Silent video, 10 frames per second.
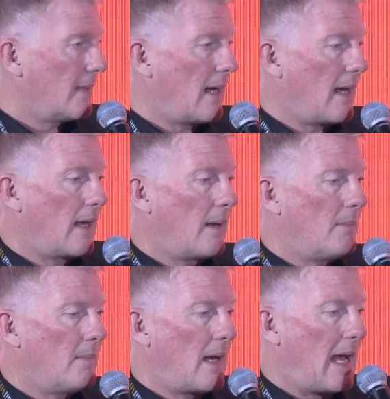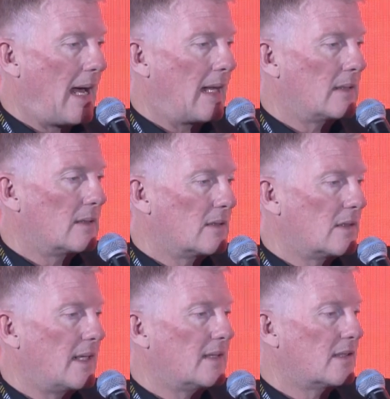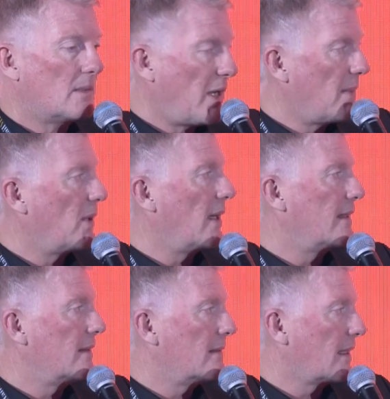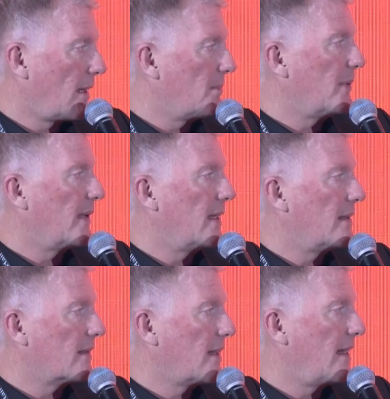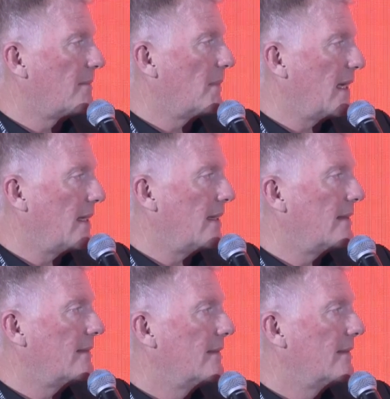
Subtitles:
and it's the people in the company that keep me